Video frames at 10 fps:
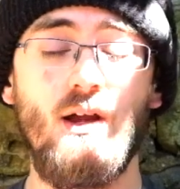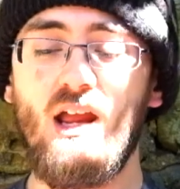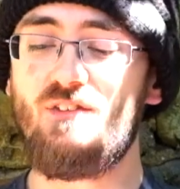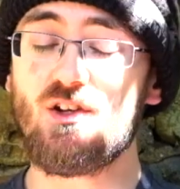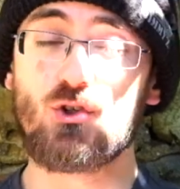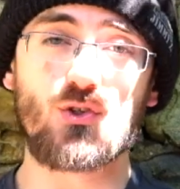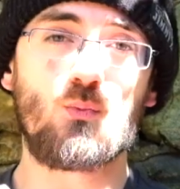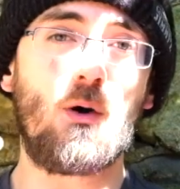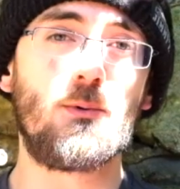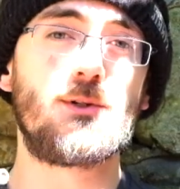If it doesn't
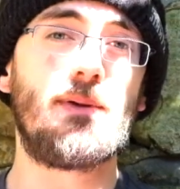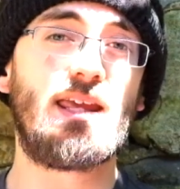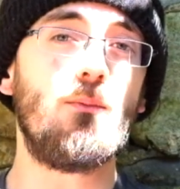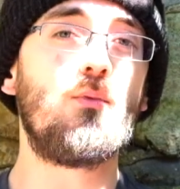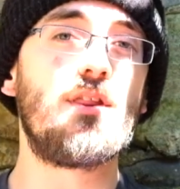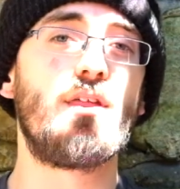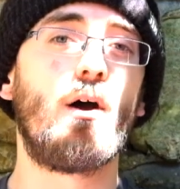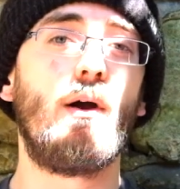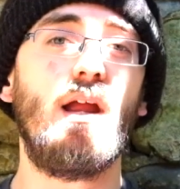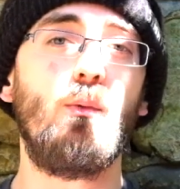wobble to begin with
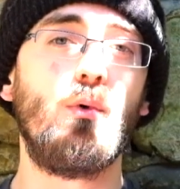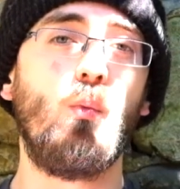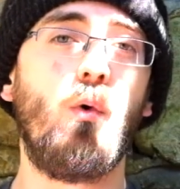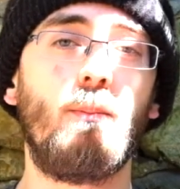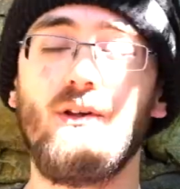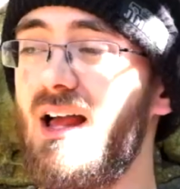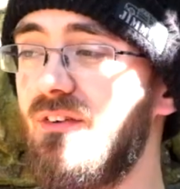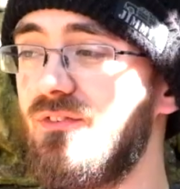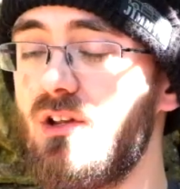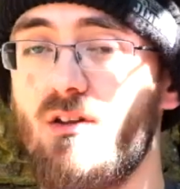though, it will wobble
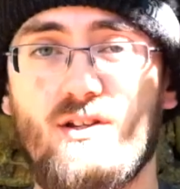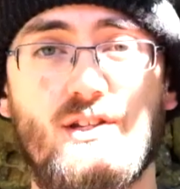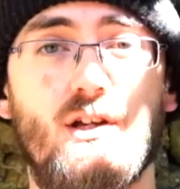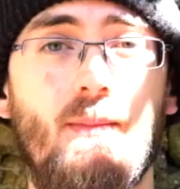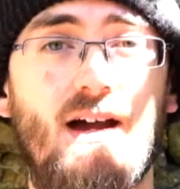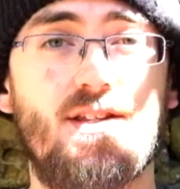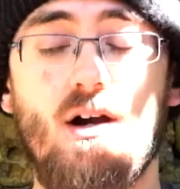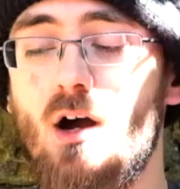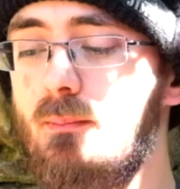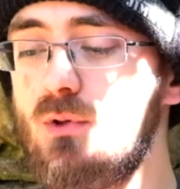after a certain amount of
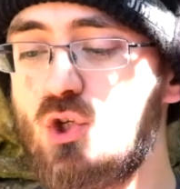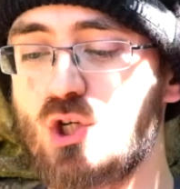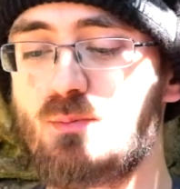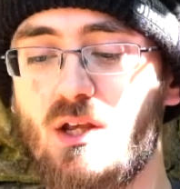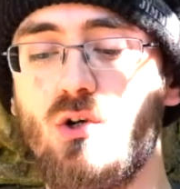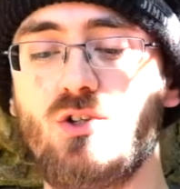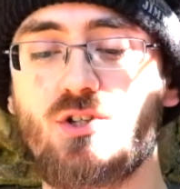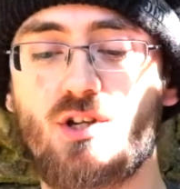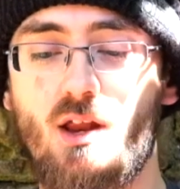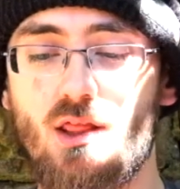time just
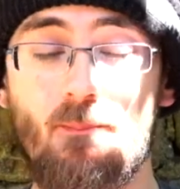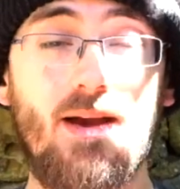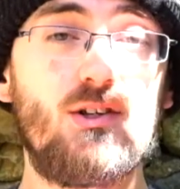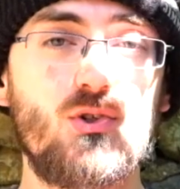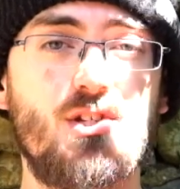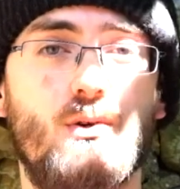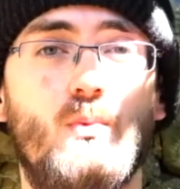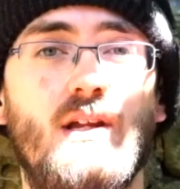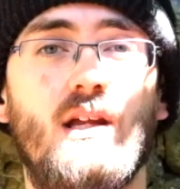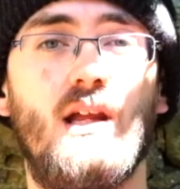because the metal's so
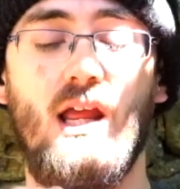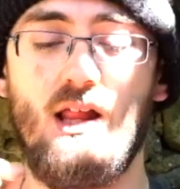weak.